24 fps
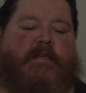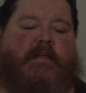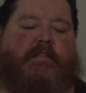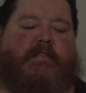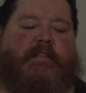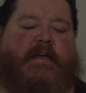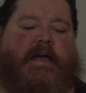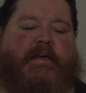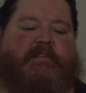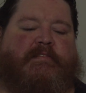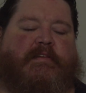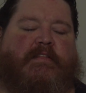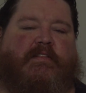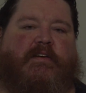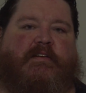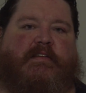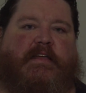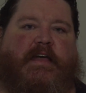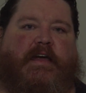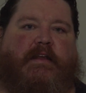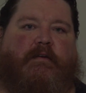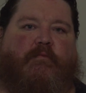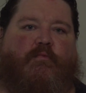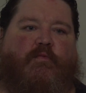last I looked
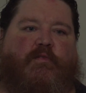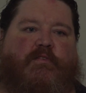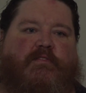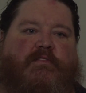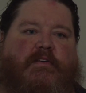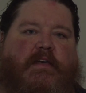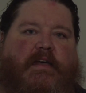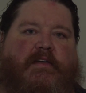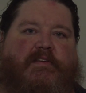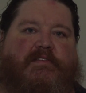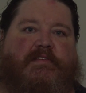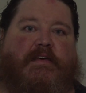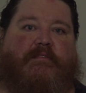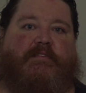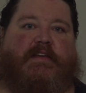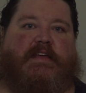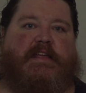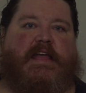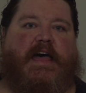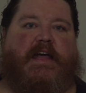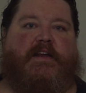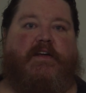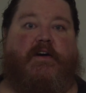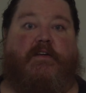at it was
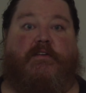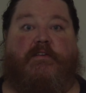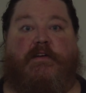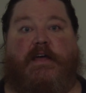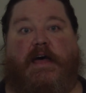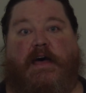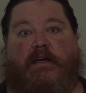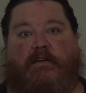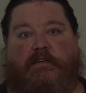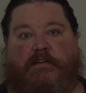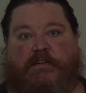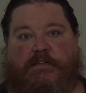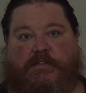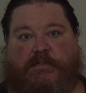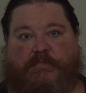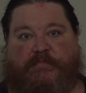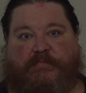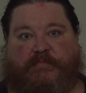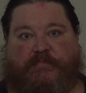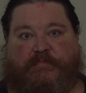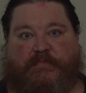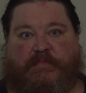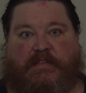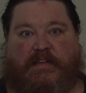$7,900.
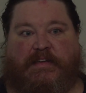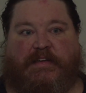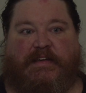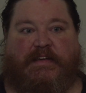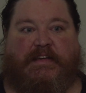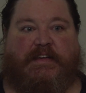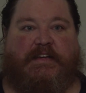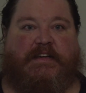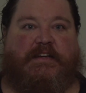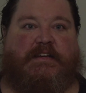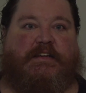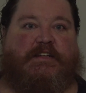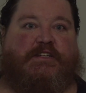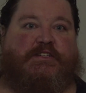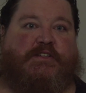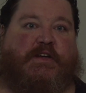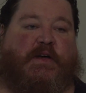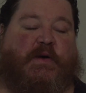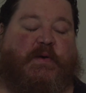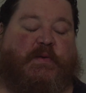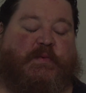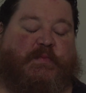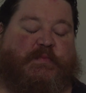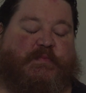
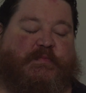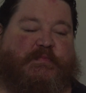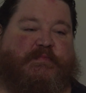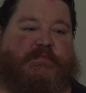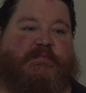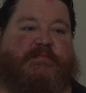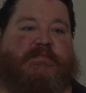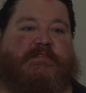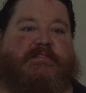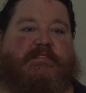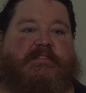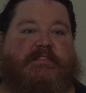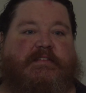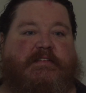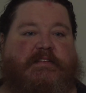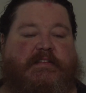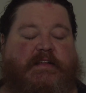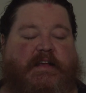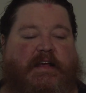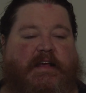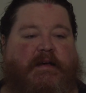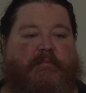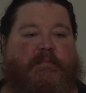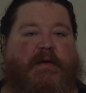So
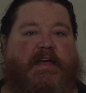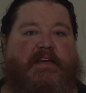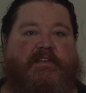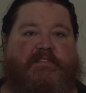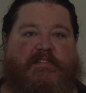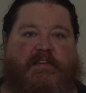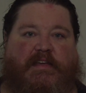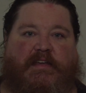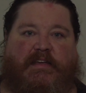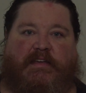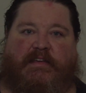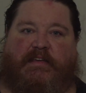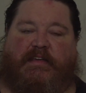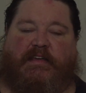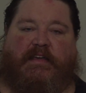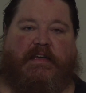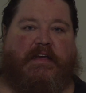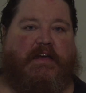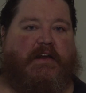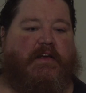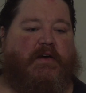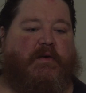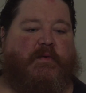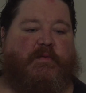amazing,
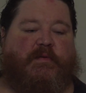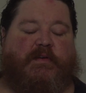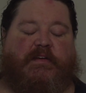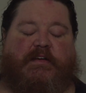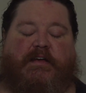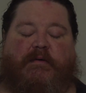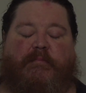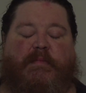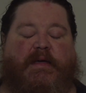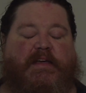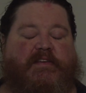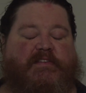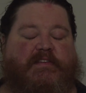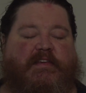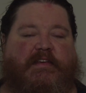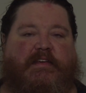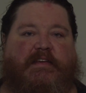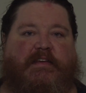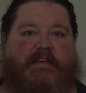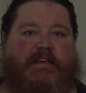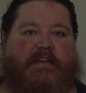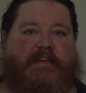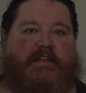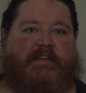
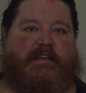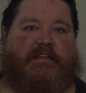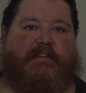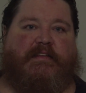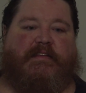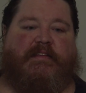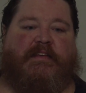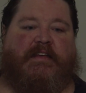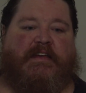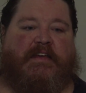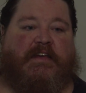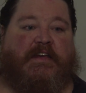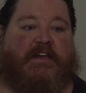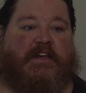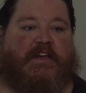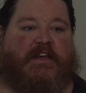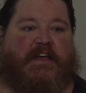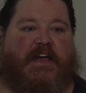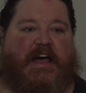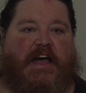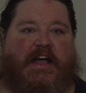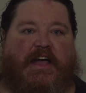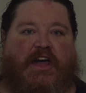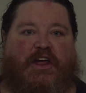amazing. And then
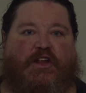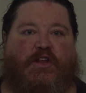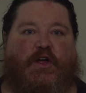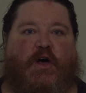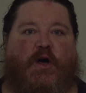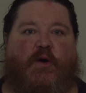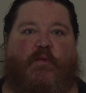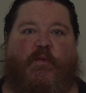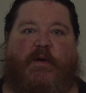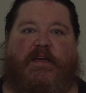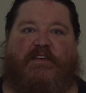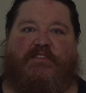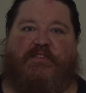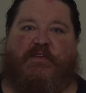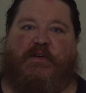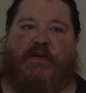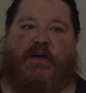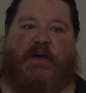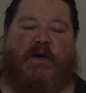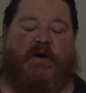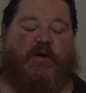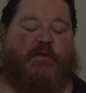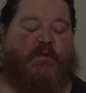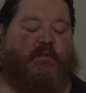I got a long ways to
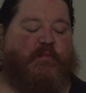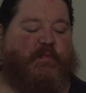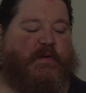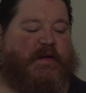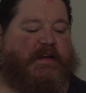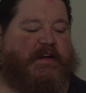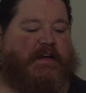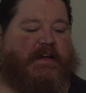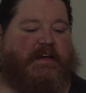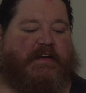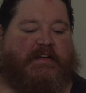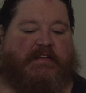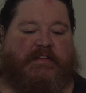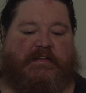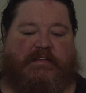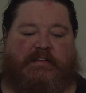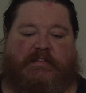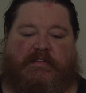go, but